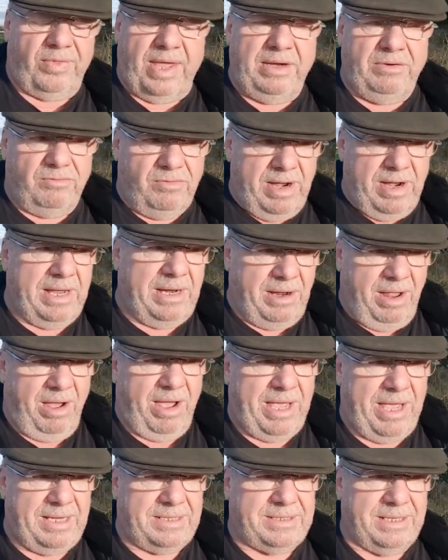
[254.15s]
They
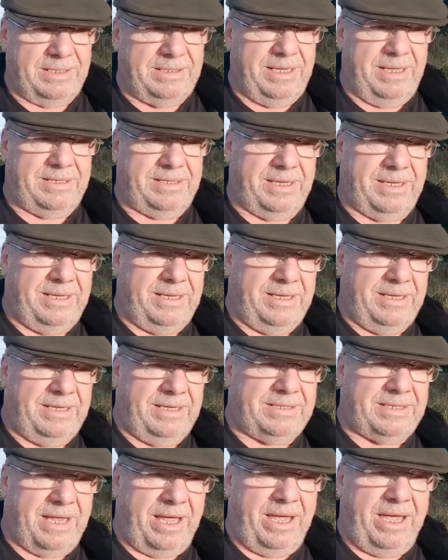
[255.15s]
realise that this
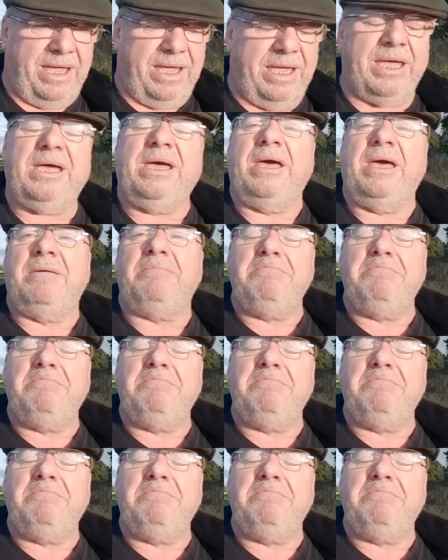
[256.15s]
is a